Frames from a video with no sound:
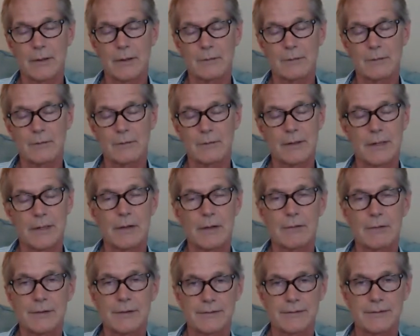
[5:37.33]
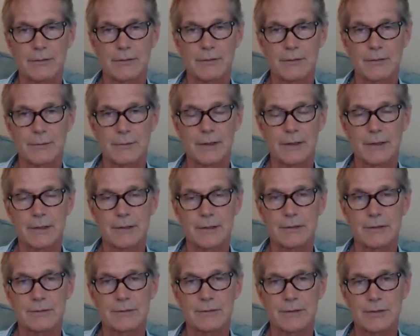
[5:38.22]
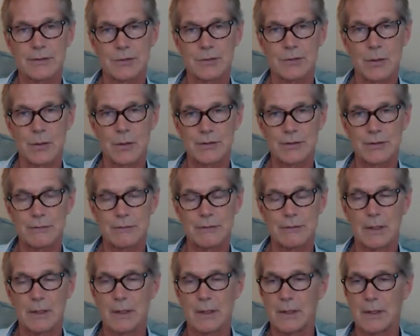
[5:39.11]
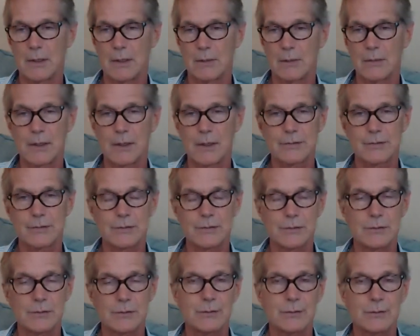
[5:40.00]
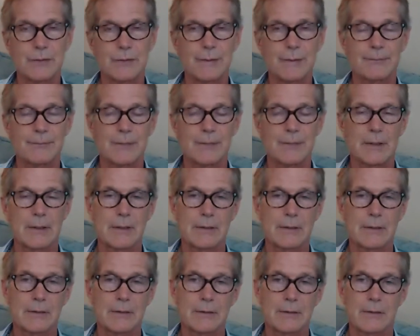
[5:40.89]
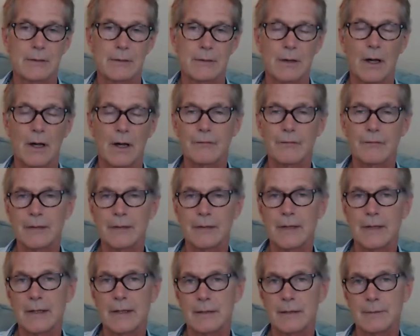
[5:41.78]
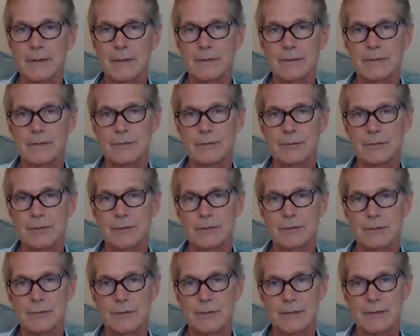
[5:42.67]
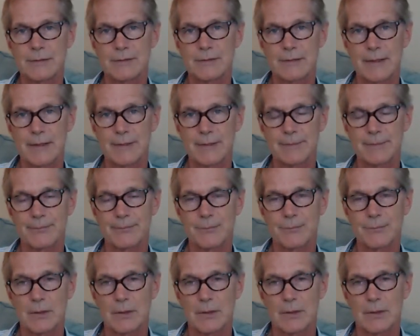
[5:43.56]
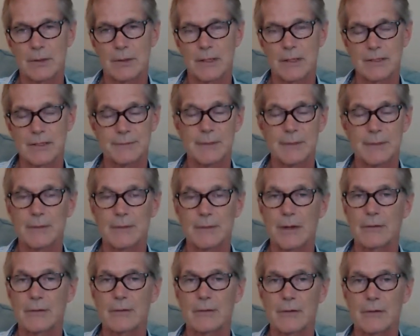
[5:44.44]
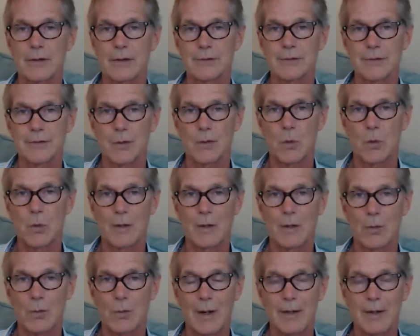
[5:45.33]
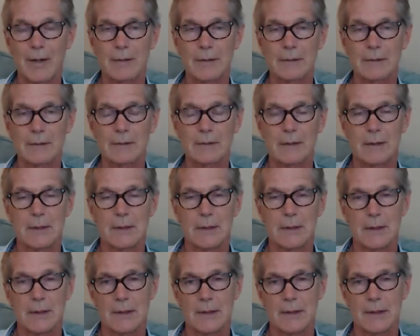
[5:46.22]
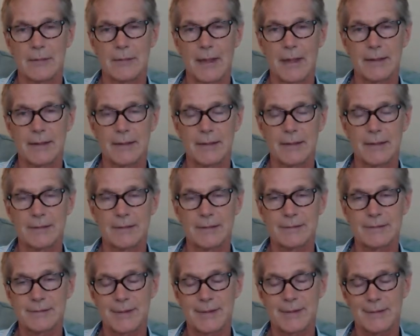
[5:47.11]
recover itself from an acute situation. We also do coffee enemas, which has been around for also quite a while. That is,